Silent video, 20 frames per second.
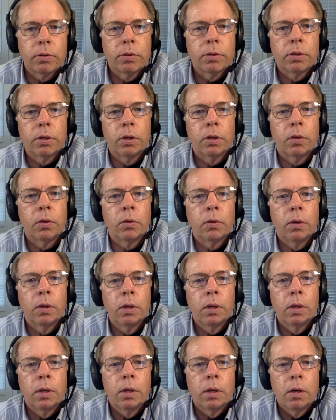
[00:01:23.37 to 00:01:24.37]
So
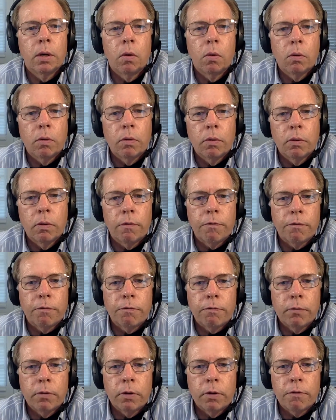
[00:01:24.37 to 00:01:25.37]

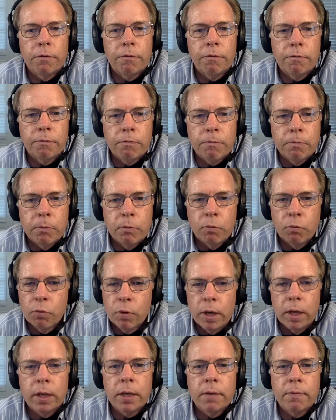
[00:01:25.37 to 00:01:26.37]
the
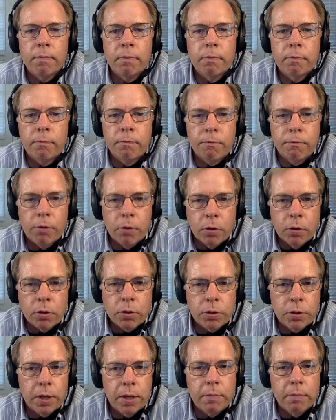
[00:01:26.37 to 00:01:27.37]
really
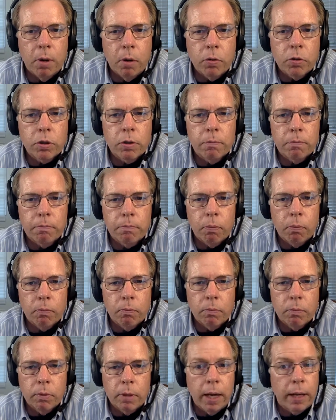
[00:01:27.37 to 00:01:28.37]
first and most,
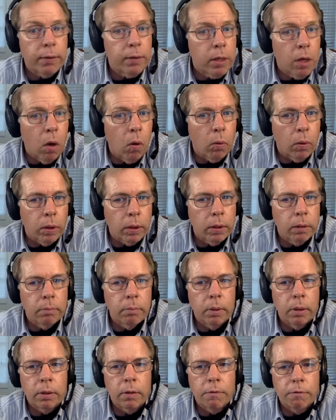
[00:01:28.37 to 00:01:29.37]
not the only,
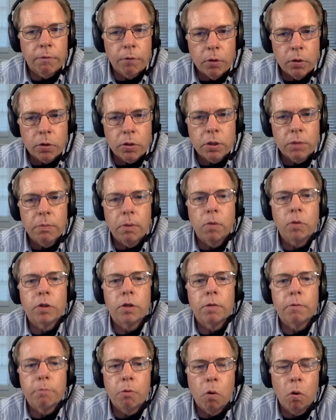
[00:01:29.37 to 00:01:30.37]
but the first and most
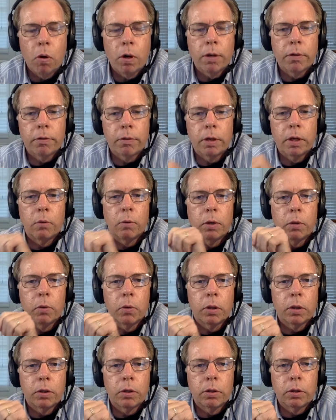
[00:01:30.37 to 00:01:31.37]
important thing we
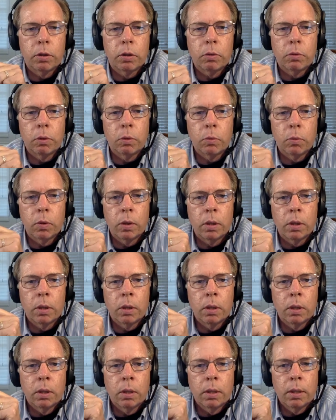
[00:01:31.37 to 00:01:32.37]
want to do when we're
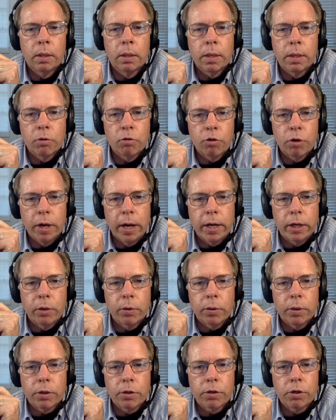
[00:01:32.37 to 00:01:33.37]
trying to
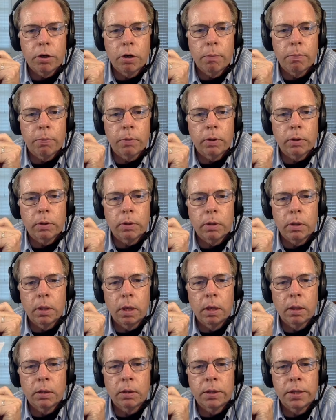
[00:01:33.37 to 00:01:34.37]
interpret
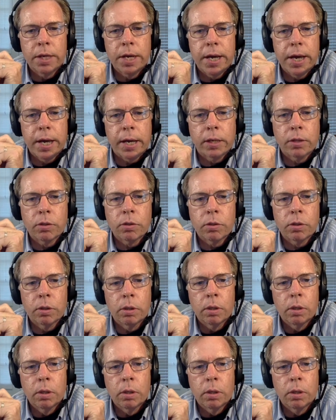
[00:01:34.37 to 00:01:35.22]
a text